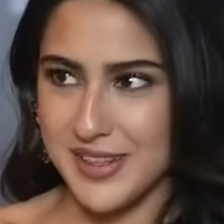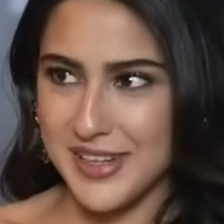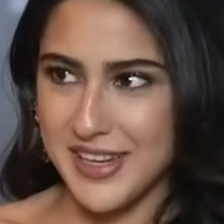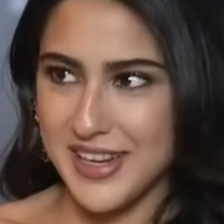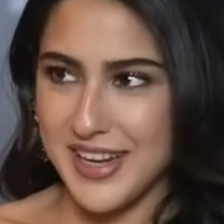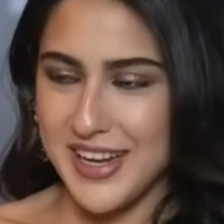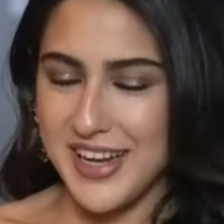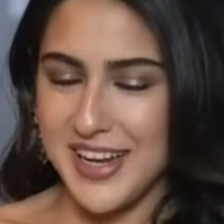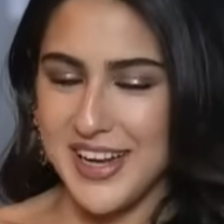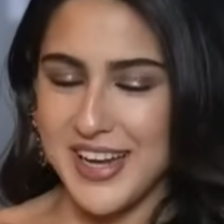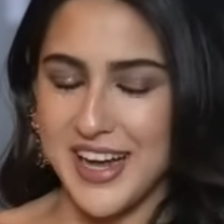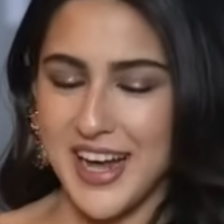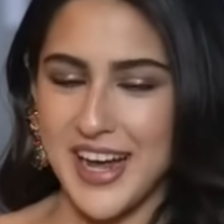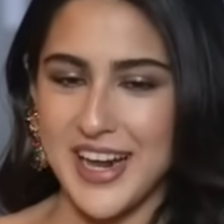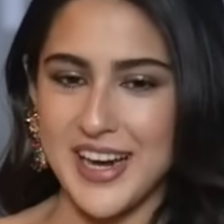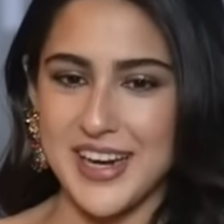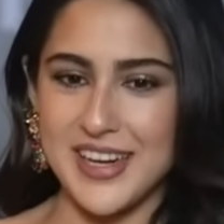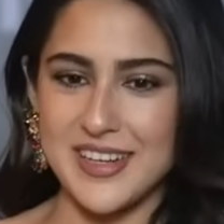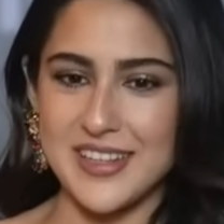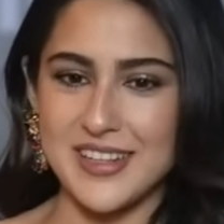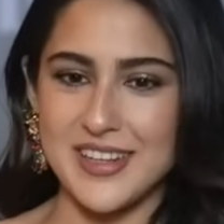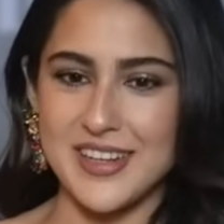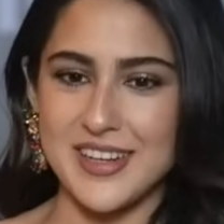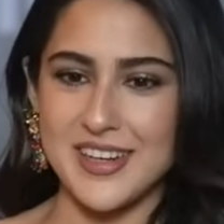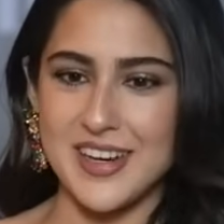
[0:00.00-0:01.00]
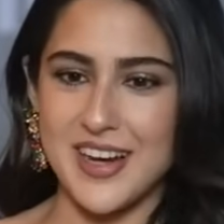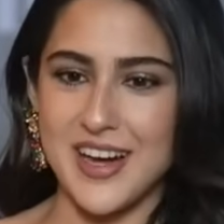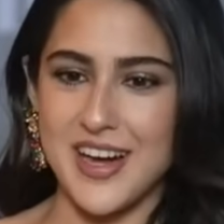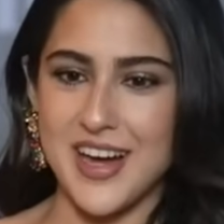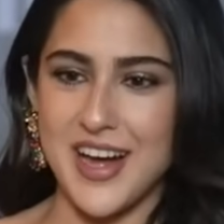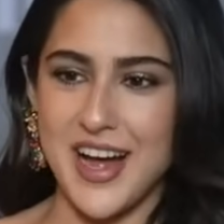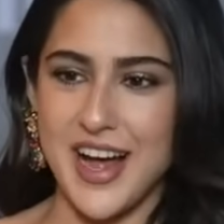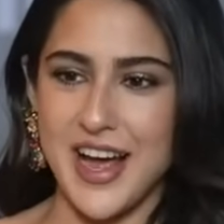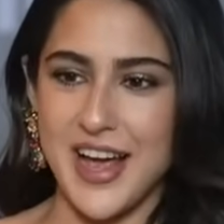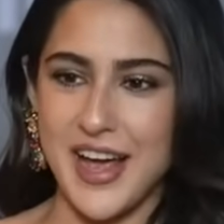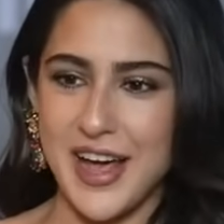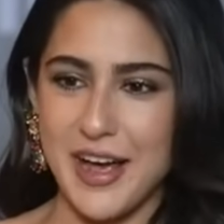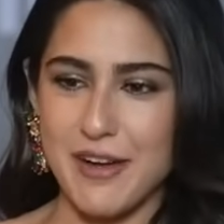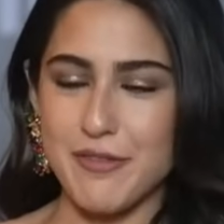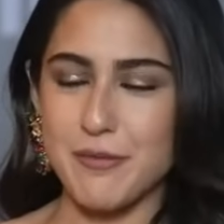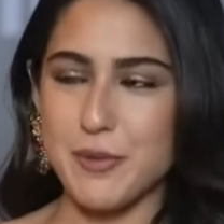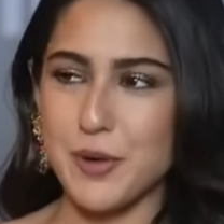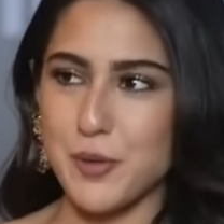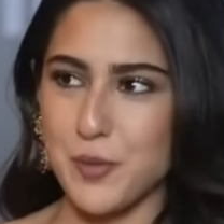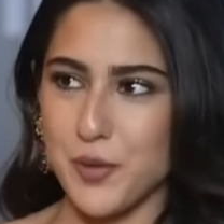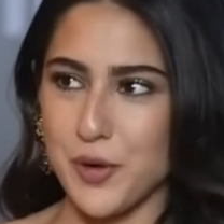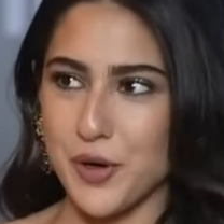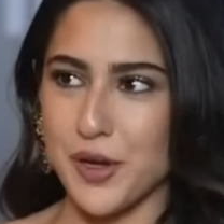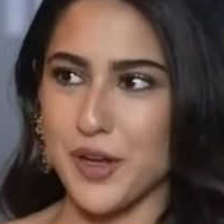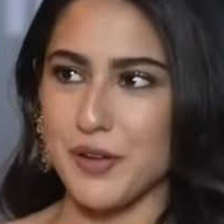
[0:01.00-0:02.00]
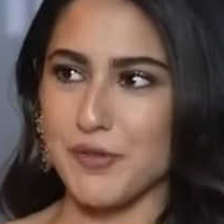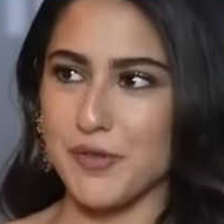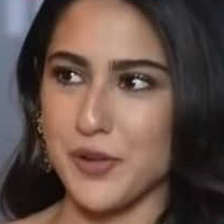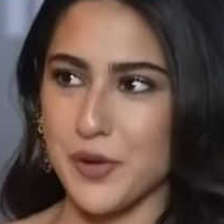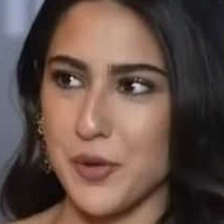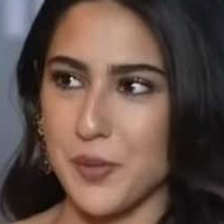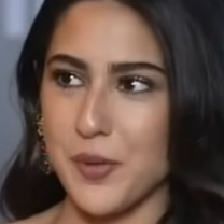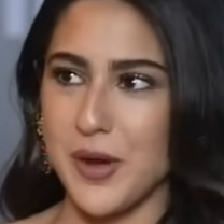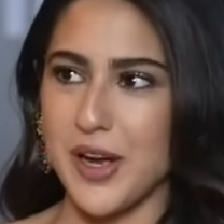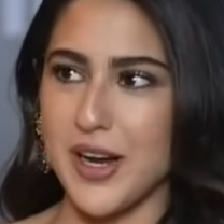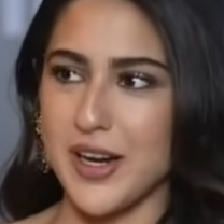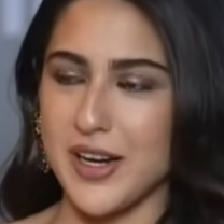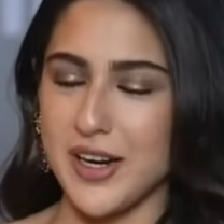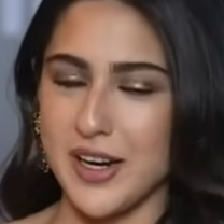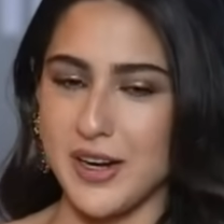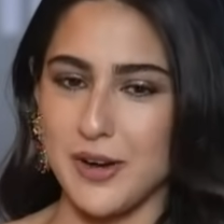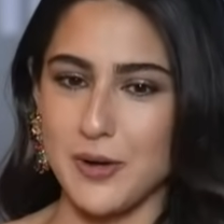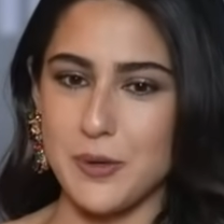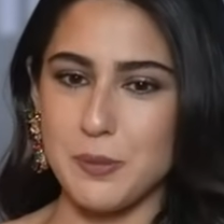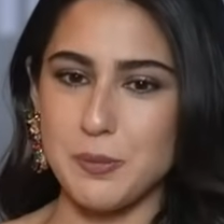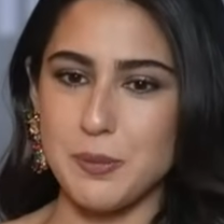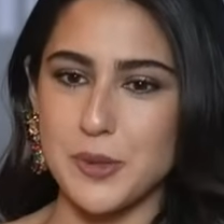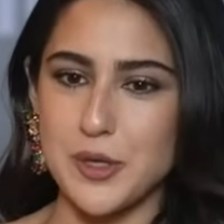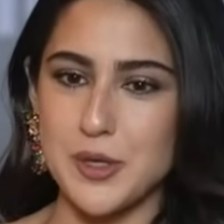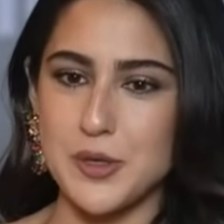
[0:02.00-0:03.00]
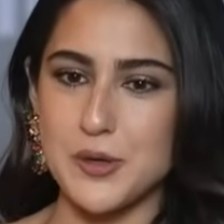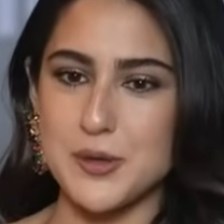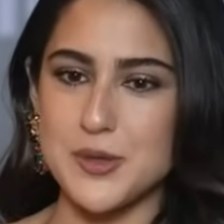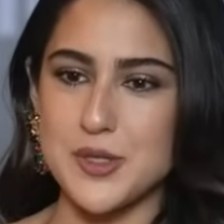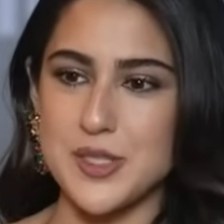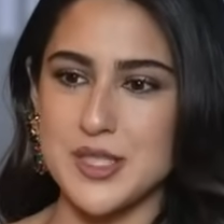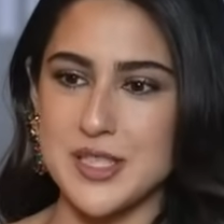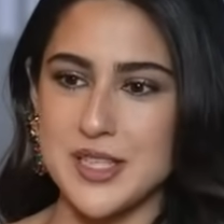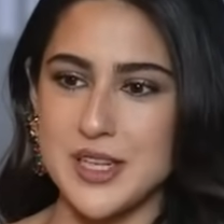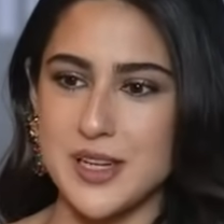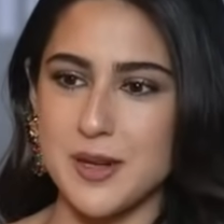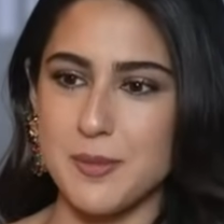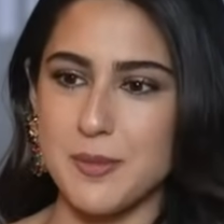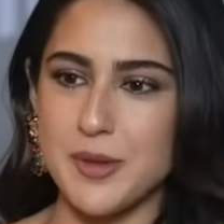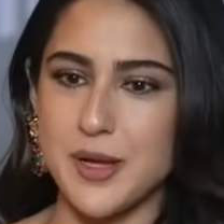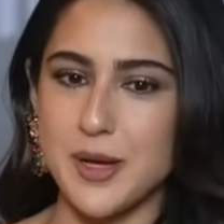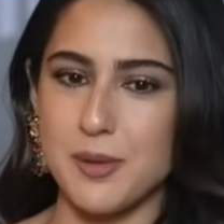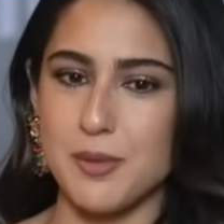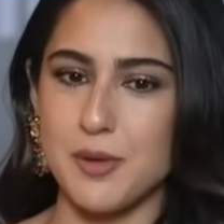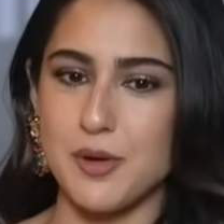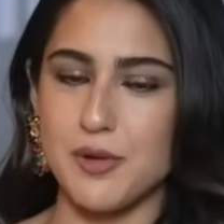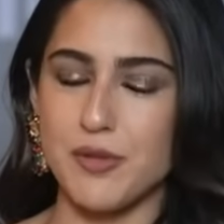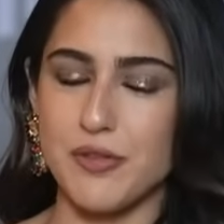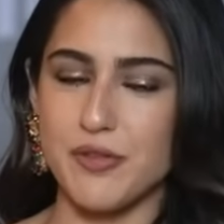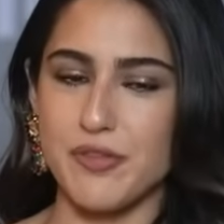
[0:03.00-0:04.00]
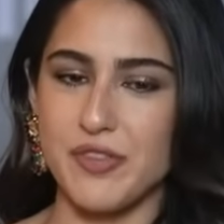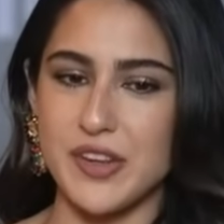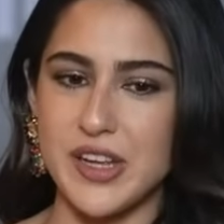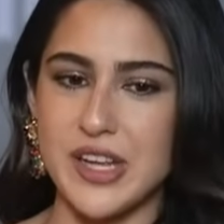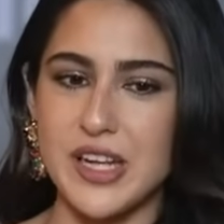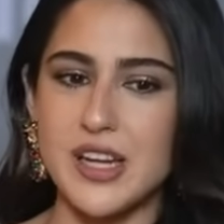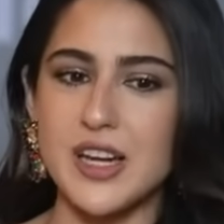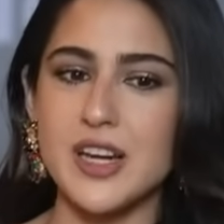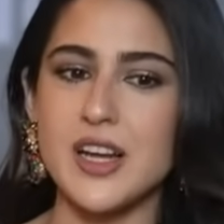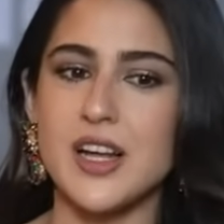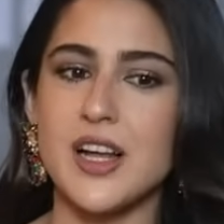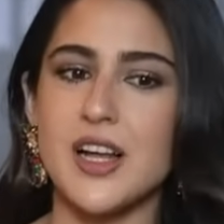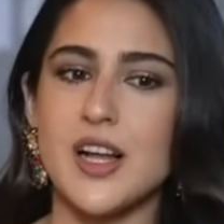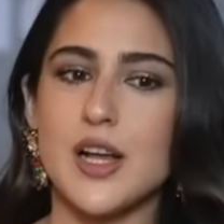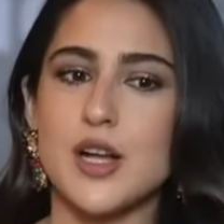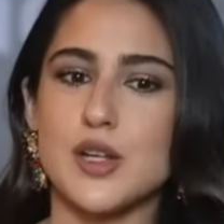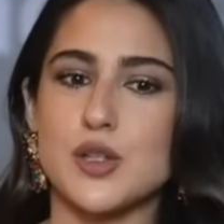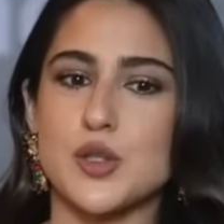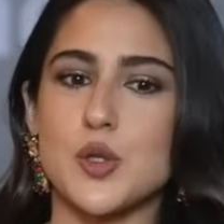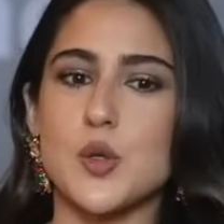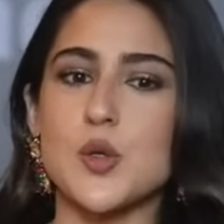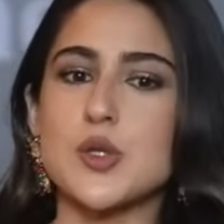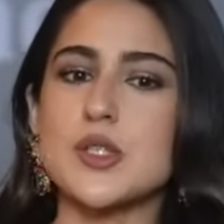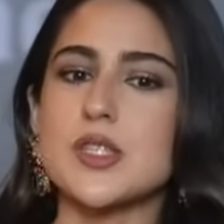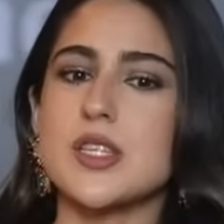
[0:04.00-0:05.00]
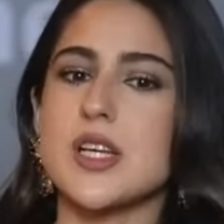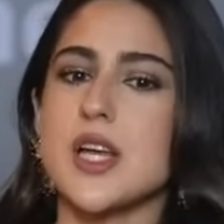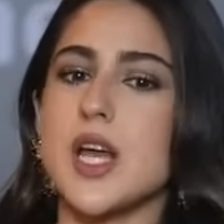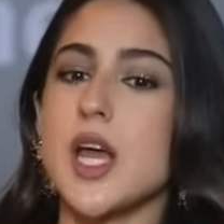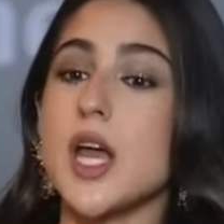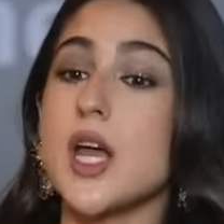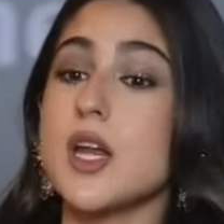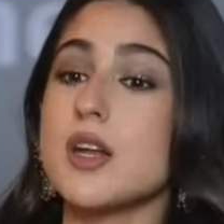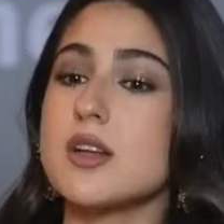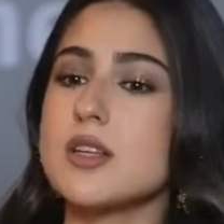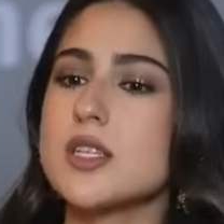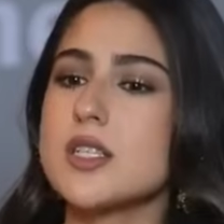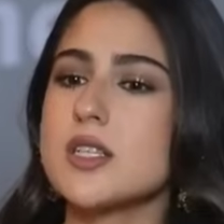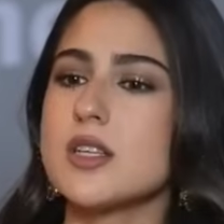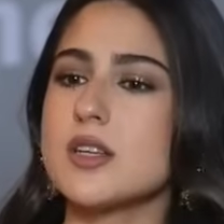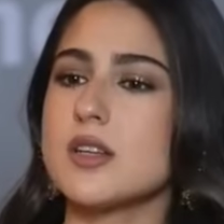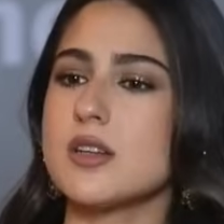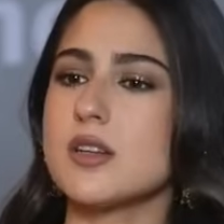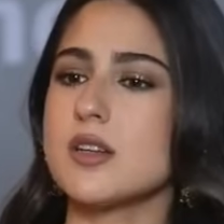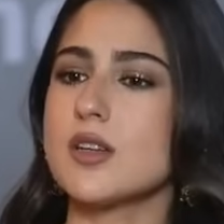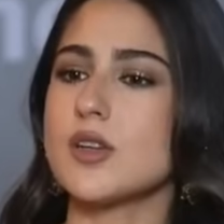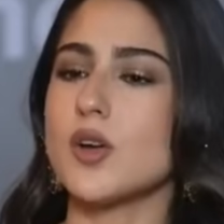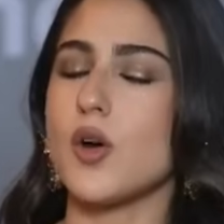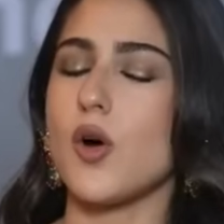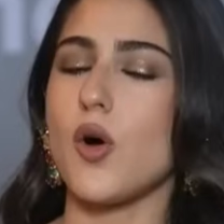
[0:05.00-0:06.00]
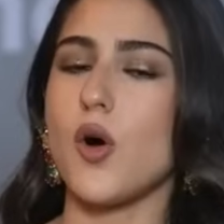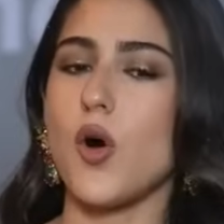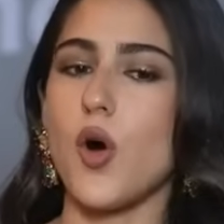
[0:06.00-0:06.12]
Hmm. And uh, I have been working for a while now, but to still be able to feel those innocent,